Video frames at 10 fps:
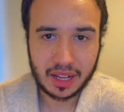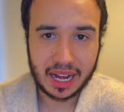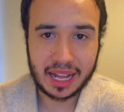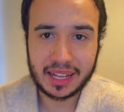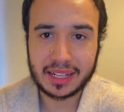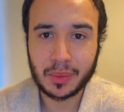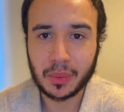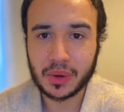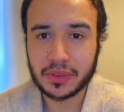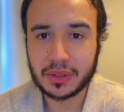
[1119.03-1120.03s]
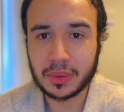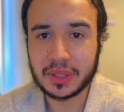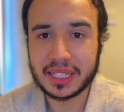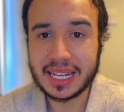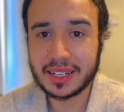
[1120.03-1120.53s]
And then what you
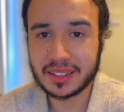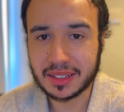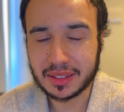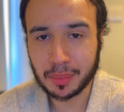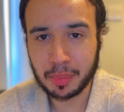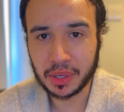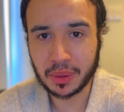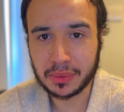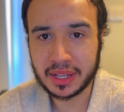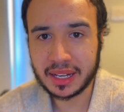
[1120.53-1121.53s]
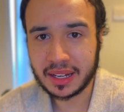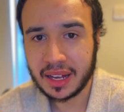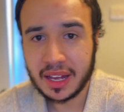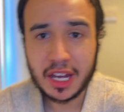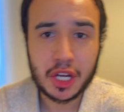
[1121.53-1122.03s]
didn't build there,
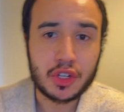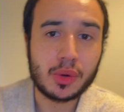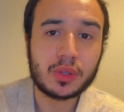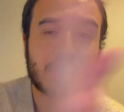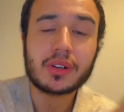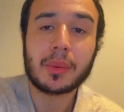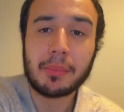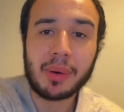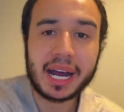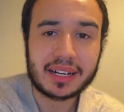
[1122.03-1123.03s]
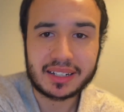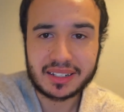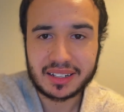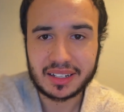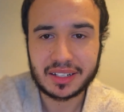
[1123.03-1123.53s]
you took
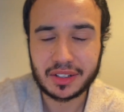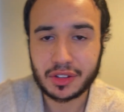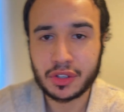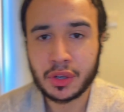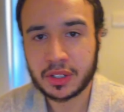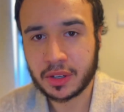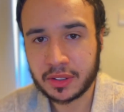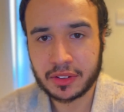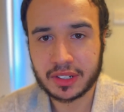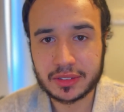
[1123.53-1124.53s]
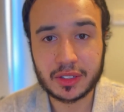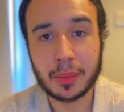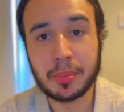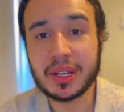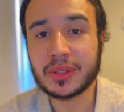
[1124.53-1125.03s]
back to your countries to
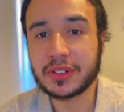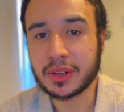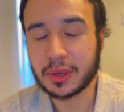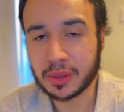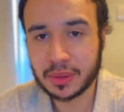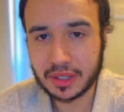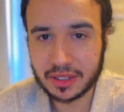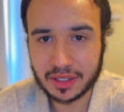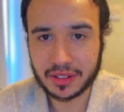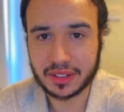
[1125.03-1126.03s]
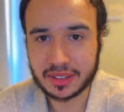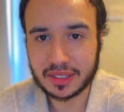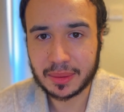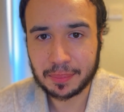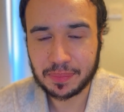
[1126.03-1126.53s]
build your own
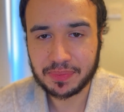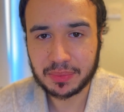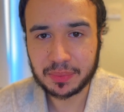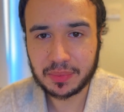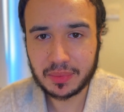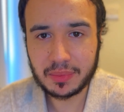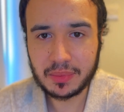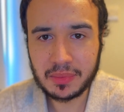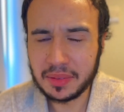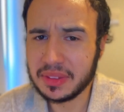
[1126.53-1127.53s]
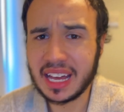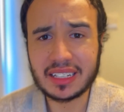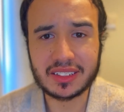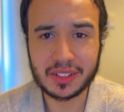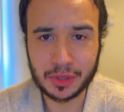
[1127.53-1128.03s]
countries.
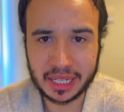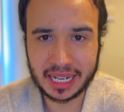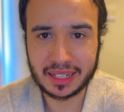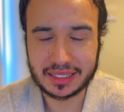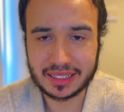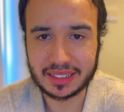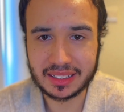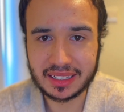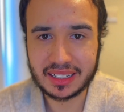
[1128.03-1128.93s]
That's the reality.